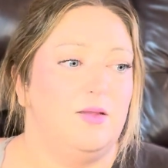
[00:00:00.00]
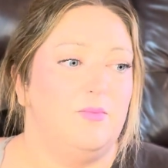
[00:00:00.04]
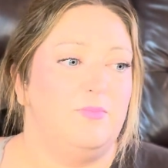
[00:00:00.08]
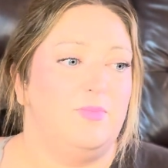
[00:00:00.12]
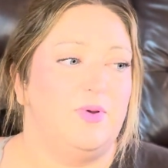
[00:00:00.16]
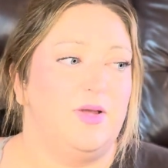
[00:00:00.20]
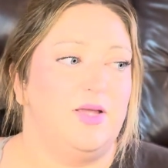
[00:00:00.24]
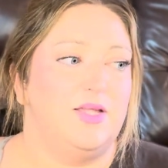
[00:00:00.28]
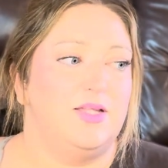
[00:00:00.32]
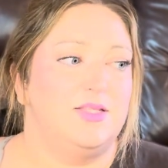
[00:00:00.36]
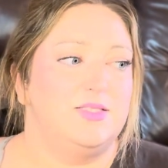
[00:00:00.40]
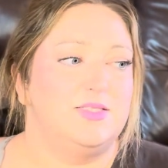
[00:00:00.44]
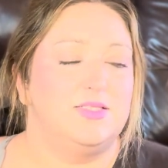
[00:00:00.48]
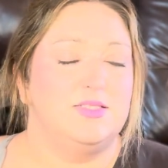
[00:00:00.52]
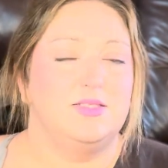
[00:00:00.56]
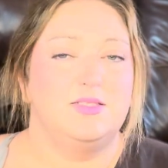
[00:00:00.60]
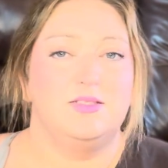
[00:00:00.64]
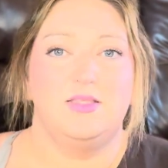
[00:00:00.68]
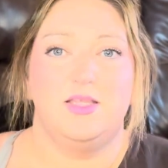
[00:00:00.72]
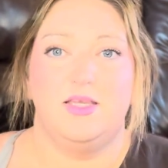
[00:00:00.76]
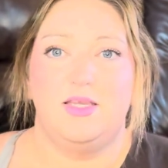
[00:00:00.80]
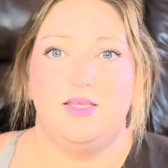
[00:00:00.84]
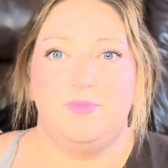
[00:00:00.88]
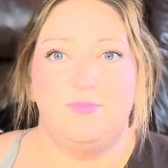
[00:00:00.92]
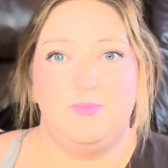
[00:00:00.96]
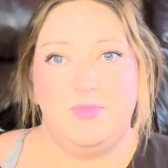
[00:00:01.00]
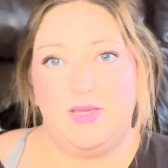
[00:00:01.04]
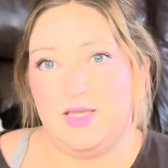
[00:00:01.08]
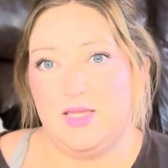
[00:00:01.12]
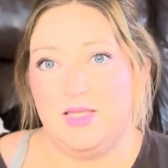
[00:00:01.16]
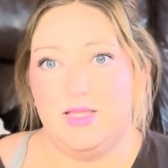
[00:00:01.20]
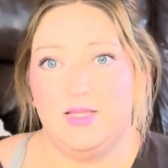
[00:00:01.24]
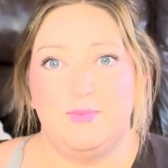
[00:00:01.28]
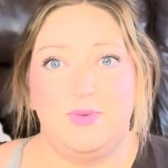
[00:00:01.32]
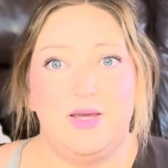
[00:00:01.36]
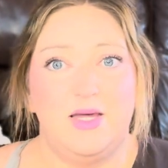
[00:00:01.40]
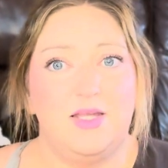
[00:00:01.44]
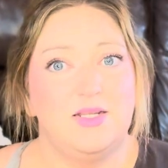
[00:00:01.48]
but like
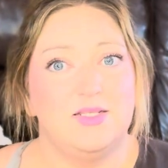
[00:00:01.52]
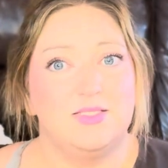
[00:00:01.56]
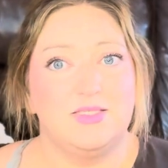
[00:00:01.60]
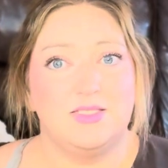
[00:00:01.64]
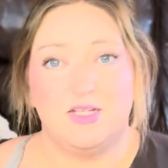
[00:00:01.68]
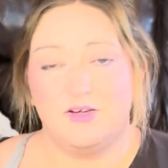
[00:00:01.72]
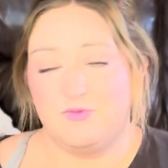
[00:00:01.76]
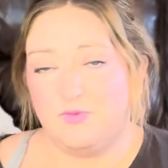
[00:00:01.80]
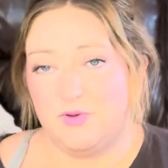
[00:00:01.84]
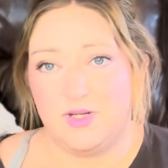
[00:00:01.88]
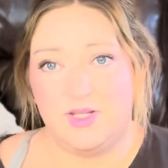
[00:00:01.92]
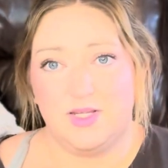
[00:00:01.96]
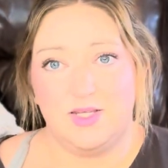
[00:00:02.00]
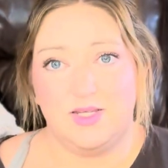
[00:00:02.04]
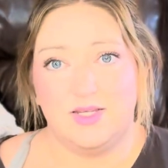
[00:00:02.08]
making the bed and stuff when he